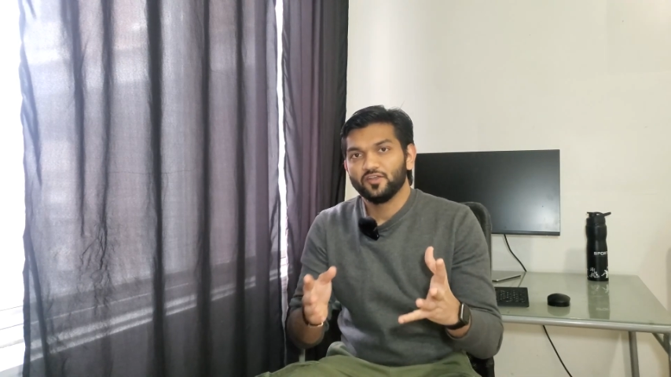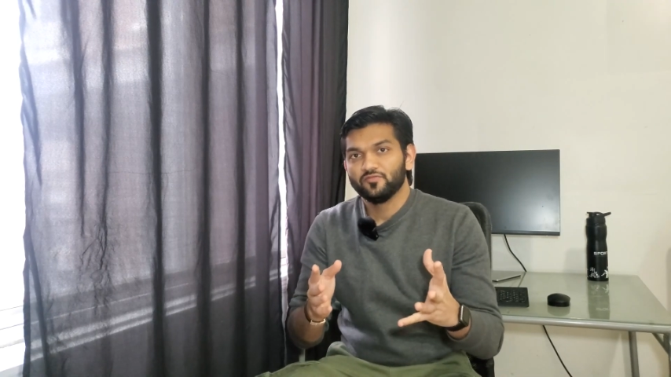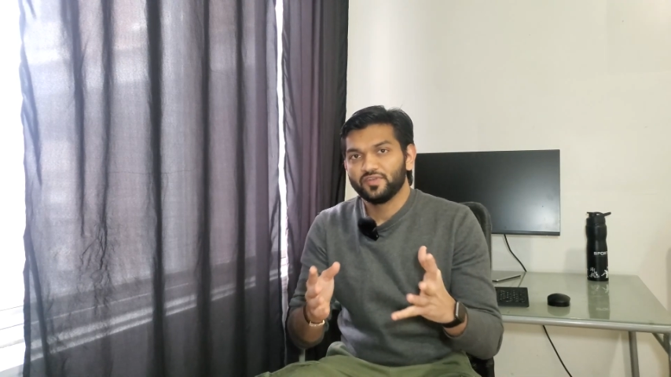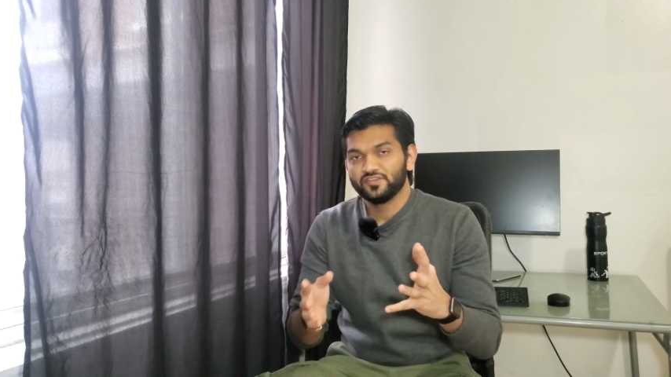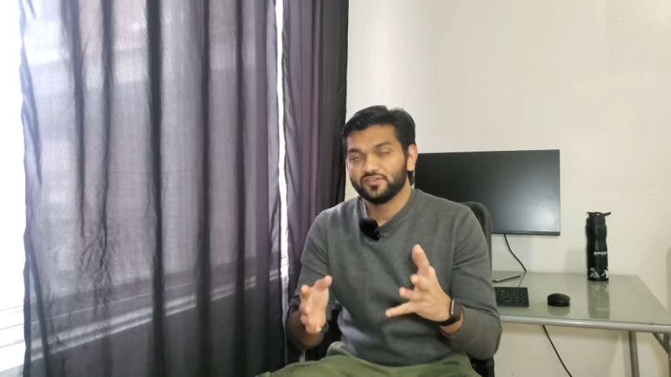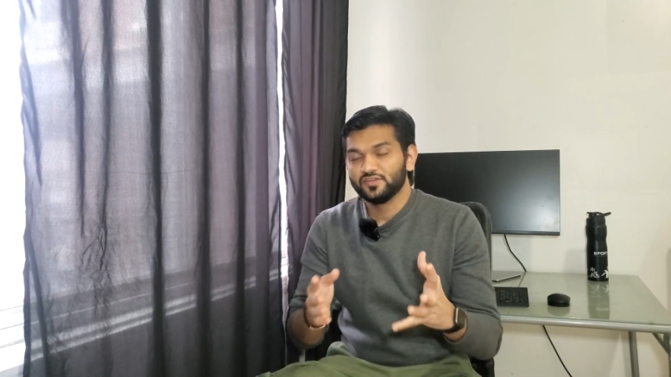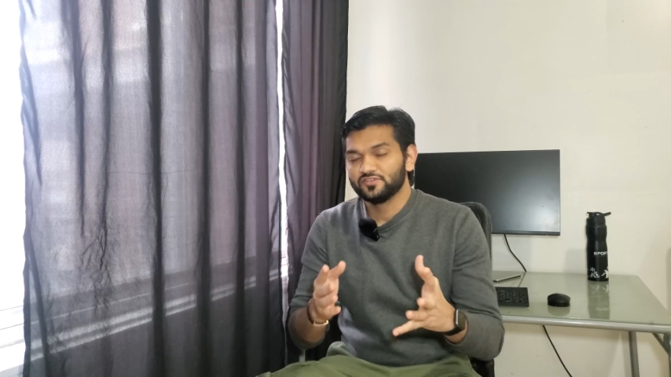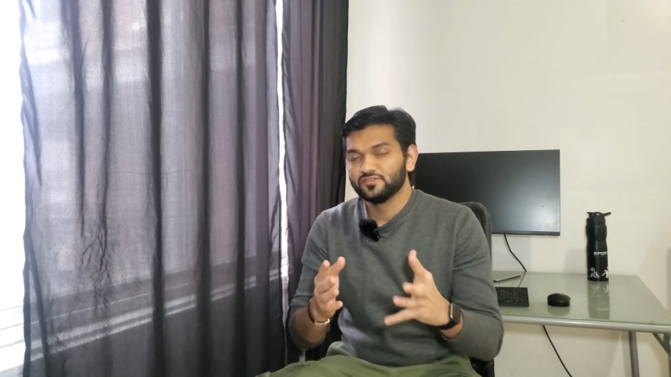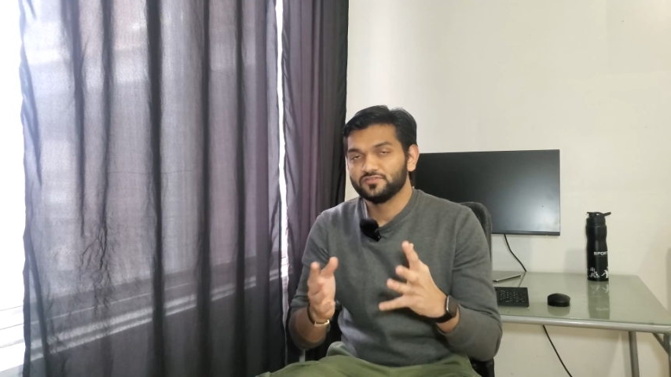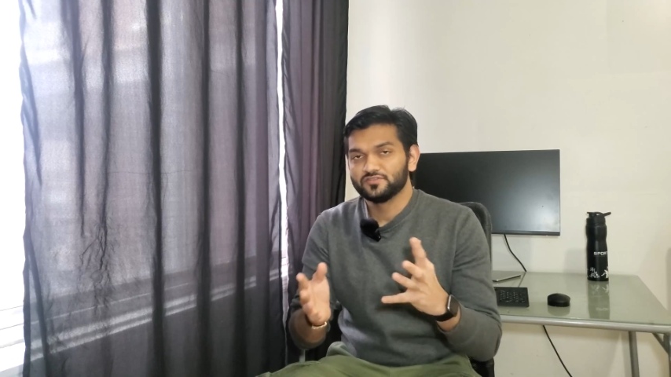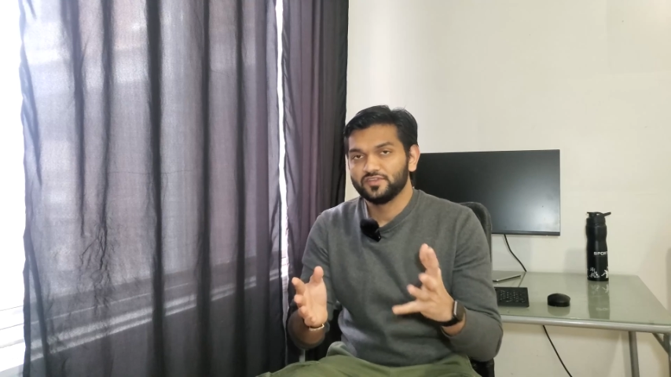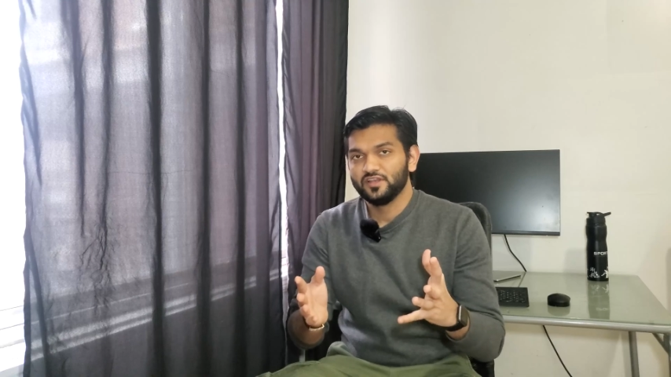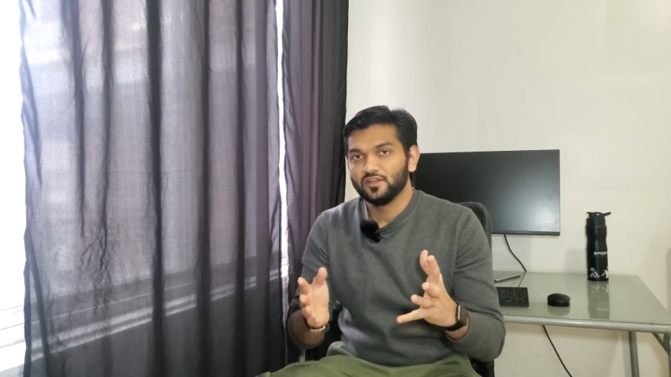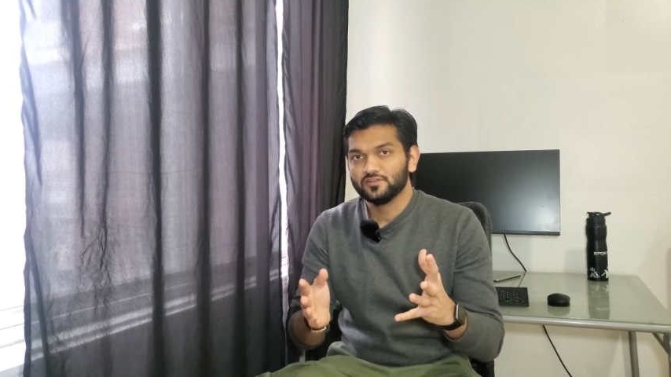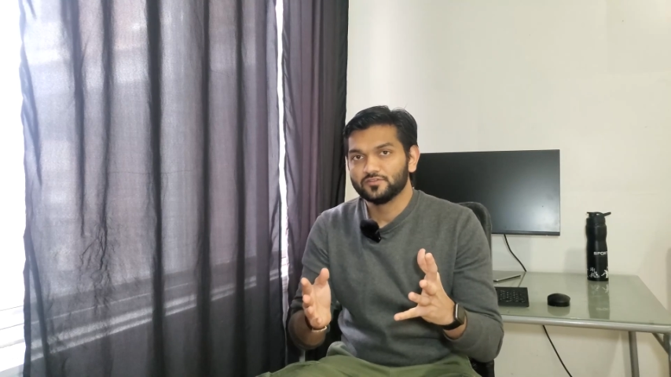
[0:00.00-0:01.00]
of presentation
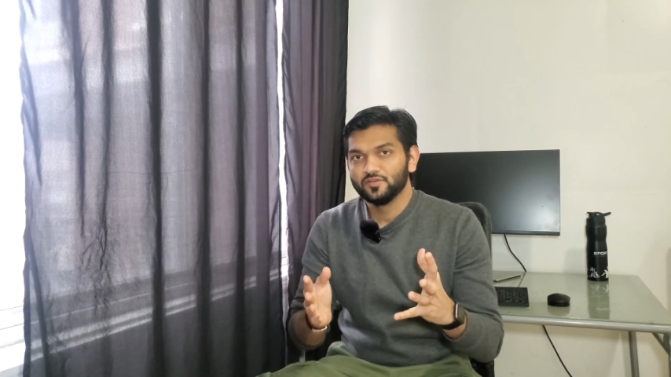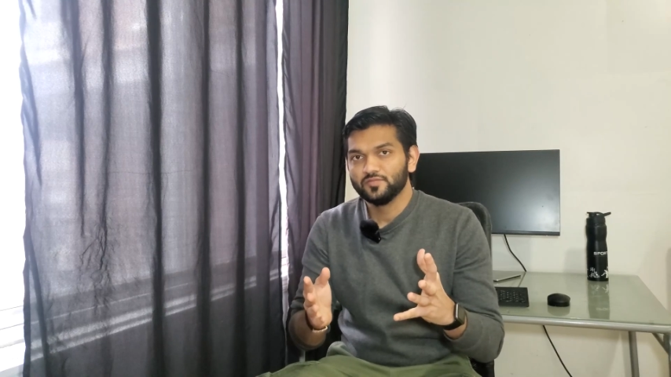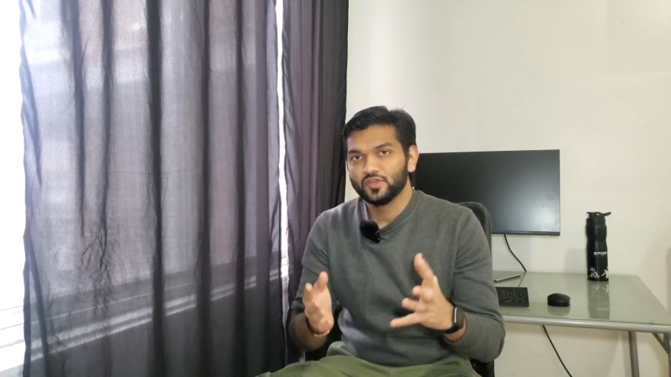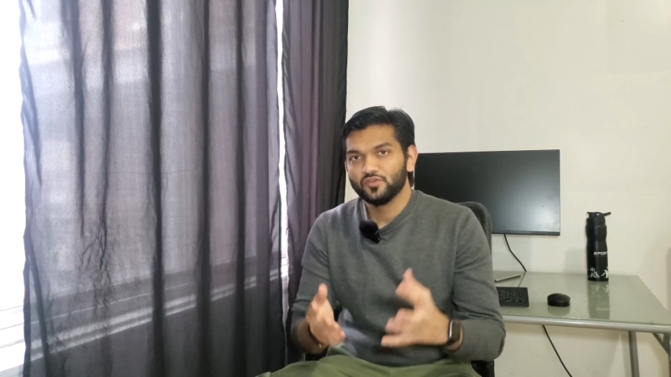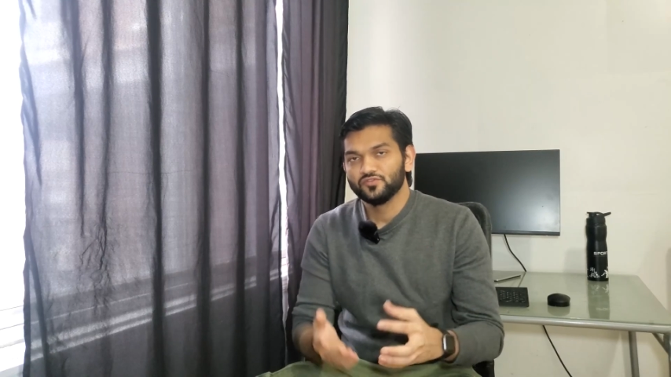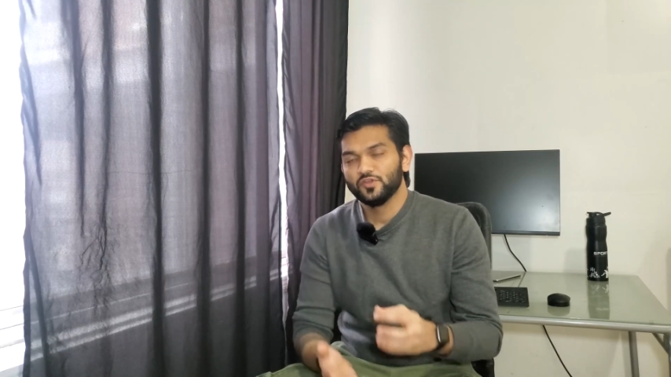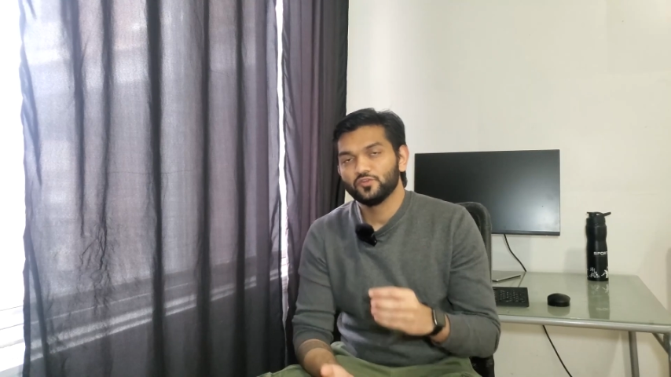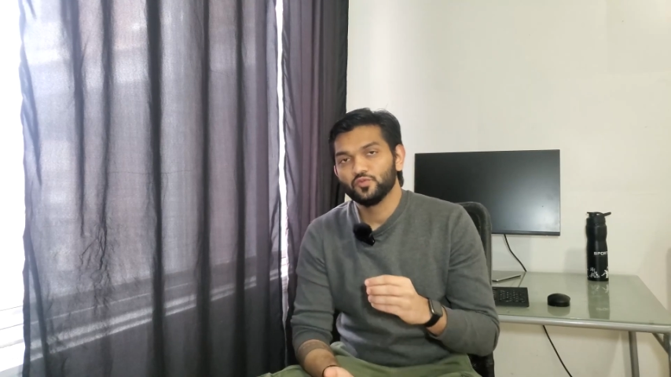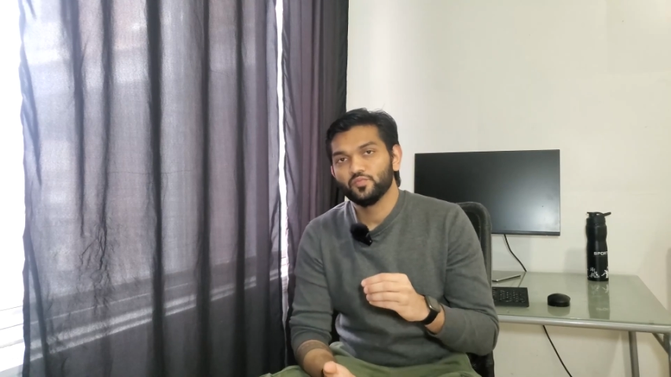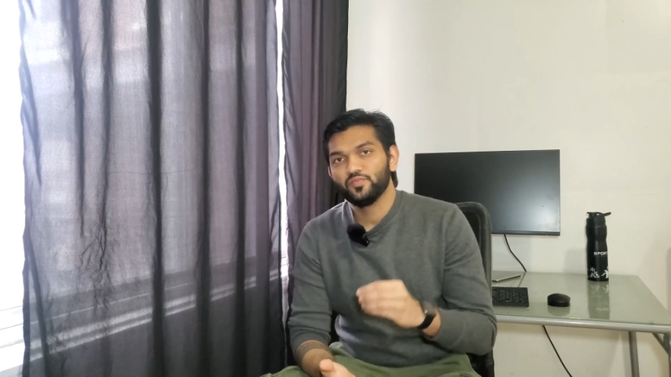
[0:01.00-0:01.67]
skill also because you have to